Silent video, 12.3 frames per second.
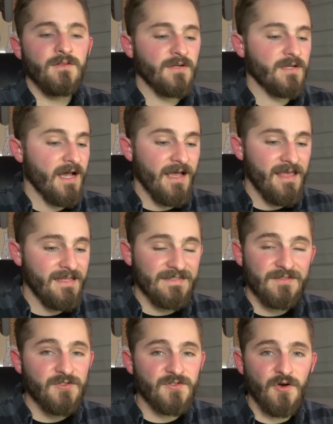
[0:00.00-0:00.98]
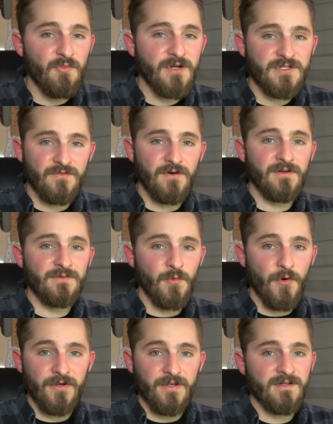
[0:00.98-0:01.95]
Look, I had so much fun
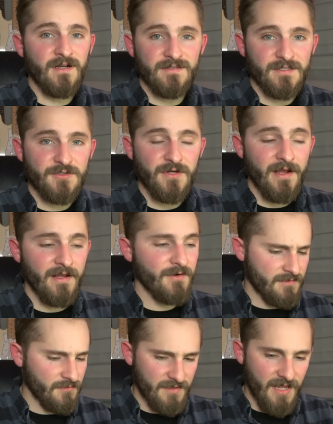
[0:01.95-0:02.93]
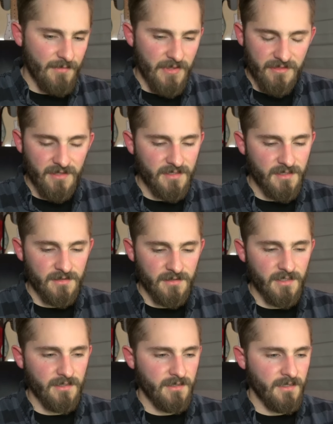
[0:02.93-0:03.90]
working on this track. It sort of got me thinking
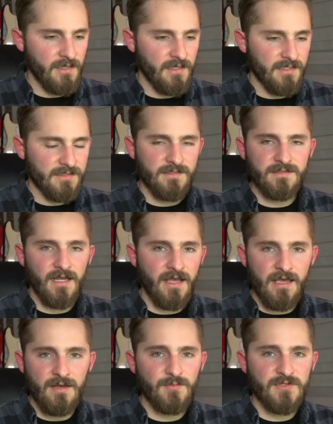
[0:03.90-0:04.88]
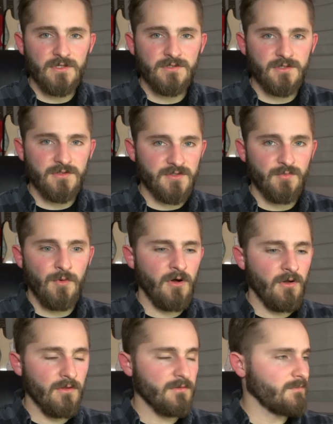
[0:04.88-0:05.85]
that since I am such a
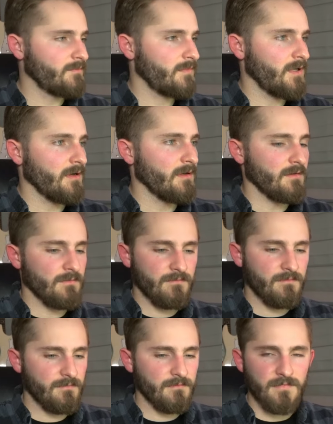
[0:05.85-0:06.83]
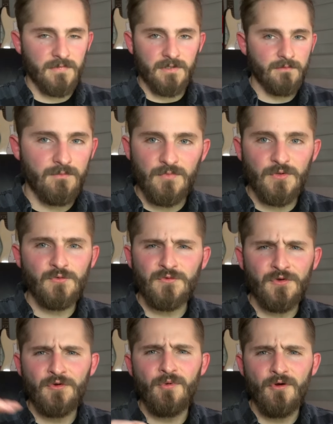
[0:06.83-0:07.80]
small
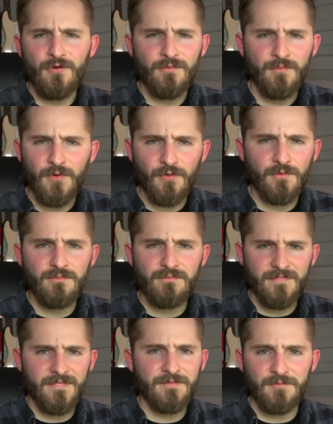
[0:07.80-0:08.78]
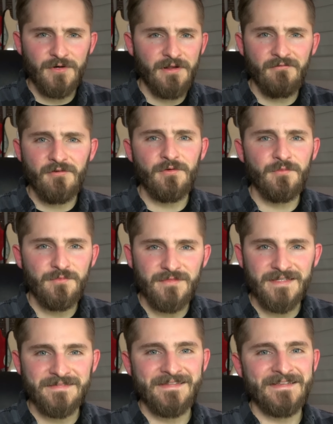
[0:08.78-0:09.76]
YouTuber or whatever
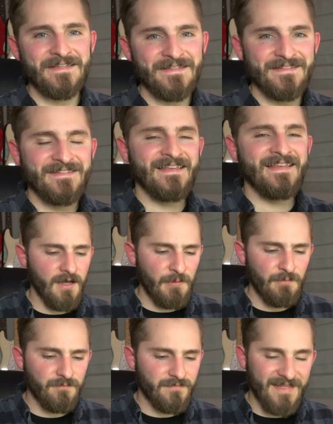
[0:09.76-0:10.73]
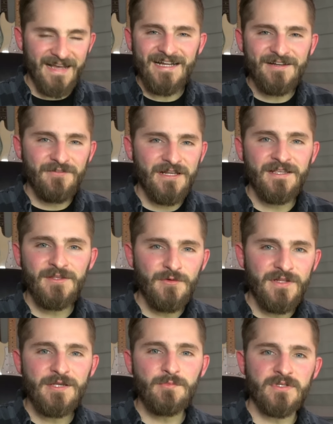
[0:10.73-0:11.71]
this thing is, I'm kind of in a
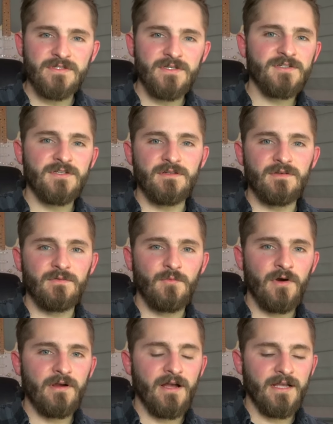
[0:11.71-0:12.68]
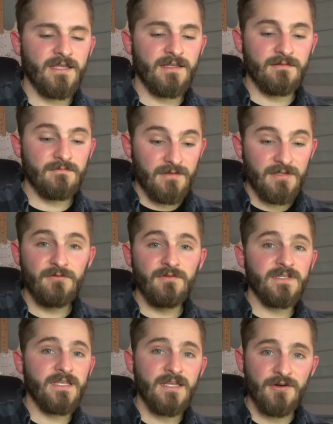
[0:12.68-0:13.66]
unique position where I can
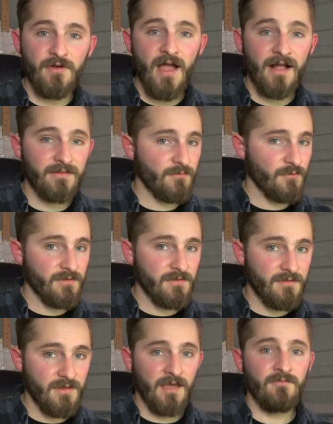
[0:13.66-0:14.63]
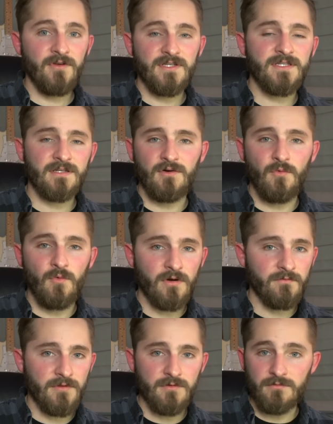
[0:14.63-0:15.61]
literally interact with every single one
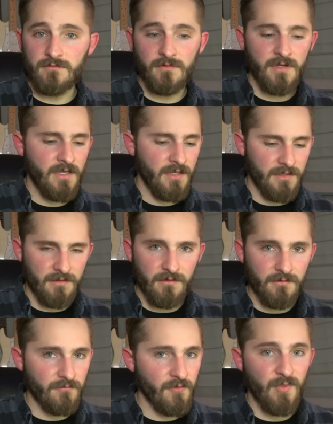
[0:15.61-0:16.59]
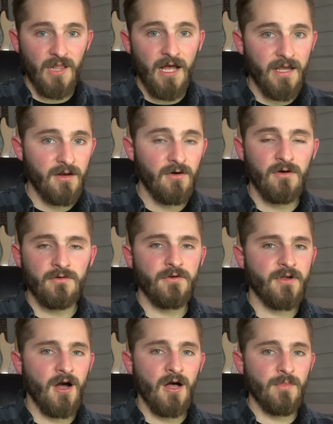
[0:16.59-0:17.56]
of you, you know, reply to all your
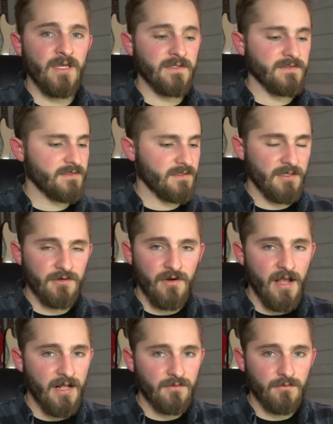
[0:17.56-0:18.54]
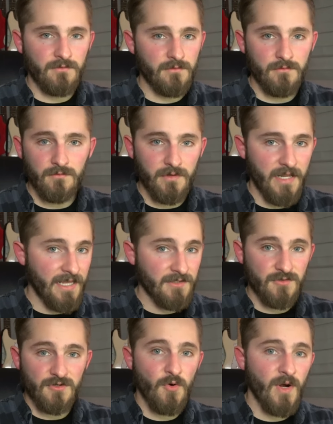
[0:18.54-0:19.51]
comments, interact with you and
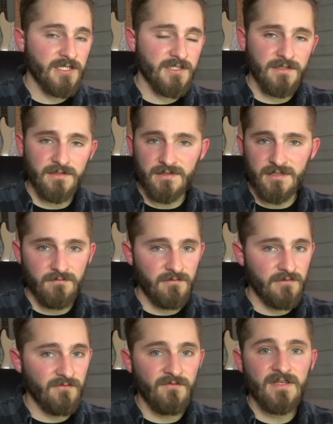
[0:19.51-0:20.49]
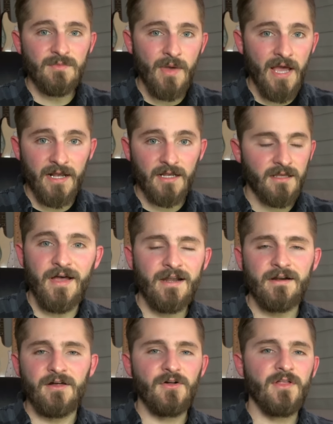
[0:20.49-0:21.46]
answer questions, give you feedback. I
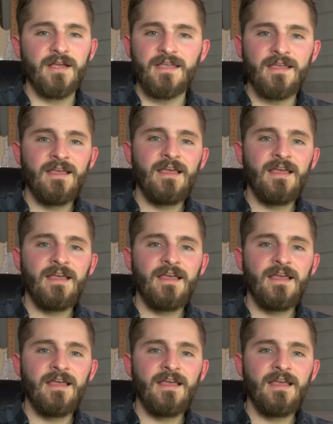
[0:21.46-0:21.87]
don't know, like